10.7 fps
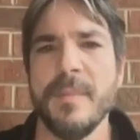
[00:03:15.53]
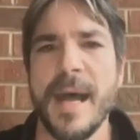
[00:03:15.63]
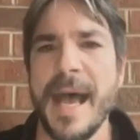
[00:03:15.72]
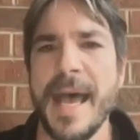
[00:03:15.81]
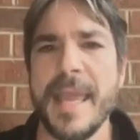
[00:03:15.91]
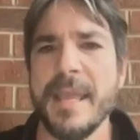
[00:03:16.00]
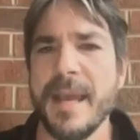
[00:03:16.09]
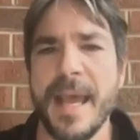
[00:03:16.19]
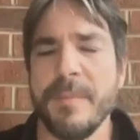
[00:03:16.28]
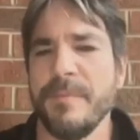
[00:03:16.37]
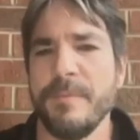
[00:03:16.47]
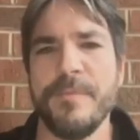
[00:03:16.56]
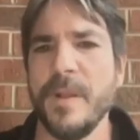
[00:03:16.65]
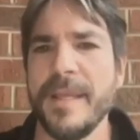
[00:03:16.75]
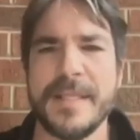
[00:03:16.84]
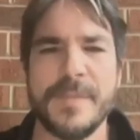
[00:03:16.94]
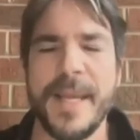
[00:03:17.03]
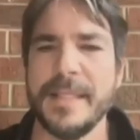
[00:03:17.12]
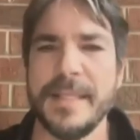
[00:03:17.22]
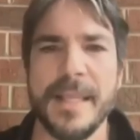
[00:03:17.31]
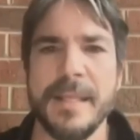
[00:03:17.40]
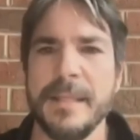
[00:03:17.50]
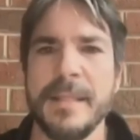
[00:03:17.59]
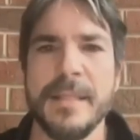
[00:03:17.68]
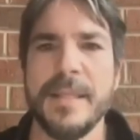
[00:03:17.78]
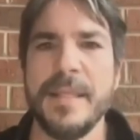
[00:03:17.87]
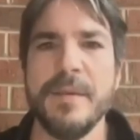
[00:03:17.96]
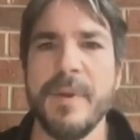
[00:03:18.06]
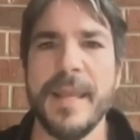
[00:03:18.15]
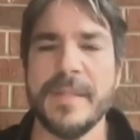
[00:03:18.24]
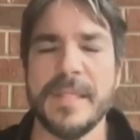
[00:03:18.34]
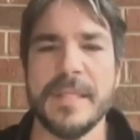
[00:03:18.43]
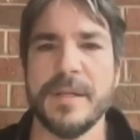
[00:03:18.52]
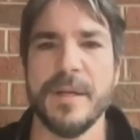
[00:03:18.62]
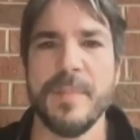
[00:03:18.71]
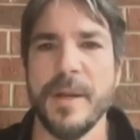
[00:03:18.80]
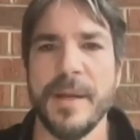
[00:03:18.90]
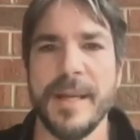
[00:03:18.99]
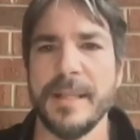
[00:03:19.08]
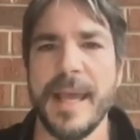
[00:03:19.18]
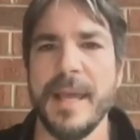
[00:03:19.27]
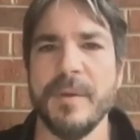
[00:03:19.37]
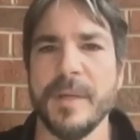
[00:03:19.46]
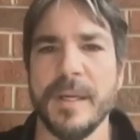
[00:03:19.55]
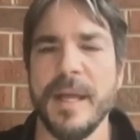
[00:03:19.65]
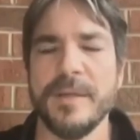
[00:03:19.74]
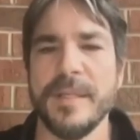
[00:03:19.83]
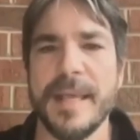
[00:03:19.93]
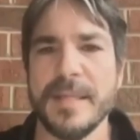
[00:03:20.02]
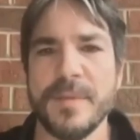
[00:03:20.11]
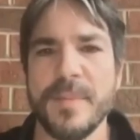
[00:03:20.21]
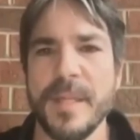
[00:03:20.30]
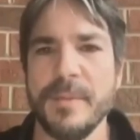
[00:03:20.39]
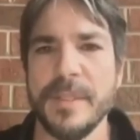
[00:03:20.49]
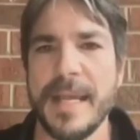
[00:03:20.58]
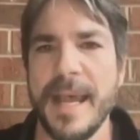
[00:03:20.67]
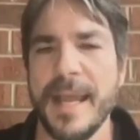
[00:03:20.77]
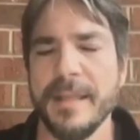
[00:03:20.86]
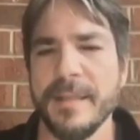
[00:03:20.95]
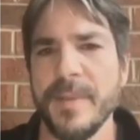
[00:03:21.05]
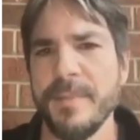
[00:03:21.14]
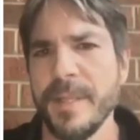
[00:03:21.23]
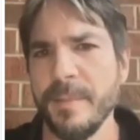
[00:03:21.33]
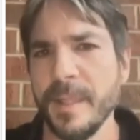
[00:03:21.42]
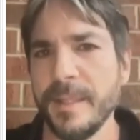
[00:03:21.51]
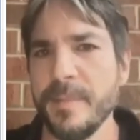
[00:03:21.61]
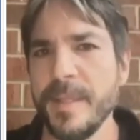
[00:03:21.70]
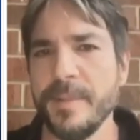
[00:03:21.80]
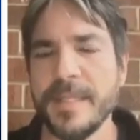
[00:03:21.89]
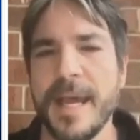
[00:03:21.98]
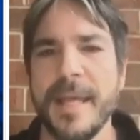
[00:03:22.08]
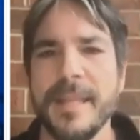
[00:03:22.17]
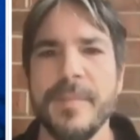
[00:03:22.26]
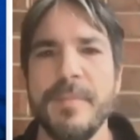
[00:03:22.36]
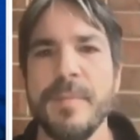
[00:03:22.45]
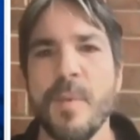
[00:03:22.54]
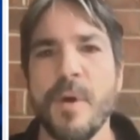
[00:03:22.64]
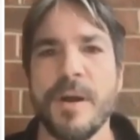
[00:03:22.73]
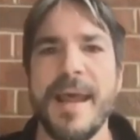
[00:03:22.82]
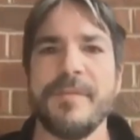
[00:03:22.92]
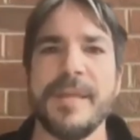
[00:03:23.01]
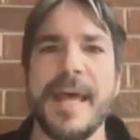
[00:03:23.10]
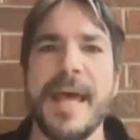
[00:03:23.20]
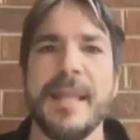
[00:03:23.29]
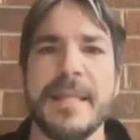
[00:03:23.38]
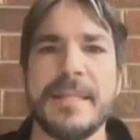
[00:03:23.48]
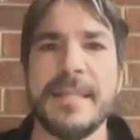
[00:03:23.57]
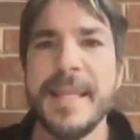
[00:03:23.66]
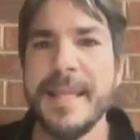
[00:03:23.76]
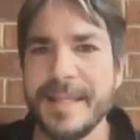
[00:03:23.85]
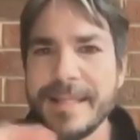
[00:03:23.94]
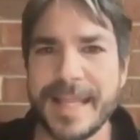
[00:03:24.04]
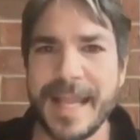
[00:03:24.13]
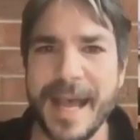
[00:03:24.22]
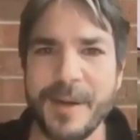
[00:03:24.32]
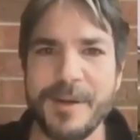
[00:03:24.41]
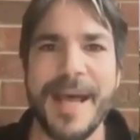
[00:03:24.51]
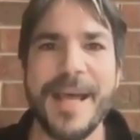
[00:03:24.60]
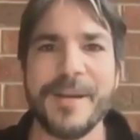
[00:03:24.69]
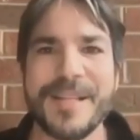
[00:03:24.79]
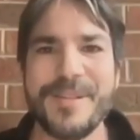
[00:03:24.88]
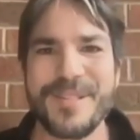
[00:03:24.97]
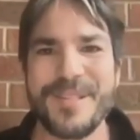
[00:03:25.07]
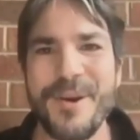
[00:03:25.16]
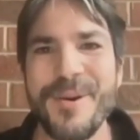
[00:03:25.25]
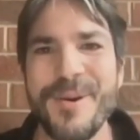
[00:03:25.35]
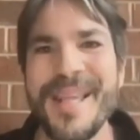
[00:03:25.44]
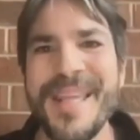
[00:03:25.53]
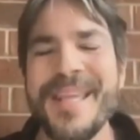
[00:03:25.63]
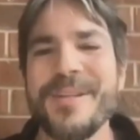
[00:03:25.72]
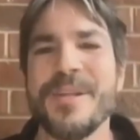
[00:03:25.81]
I'm fully expecting heat waves to start appearing where 100,000 people die, and then maybe 1 million people die, and then maybe more after that as things get hotter and hotter, because there's no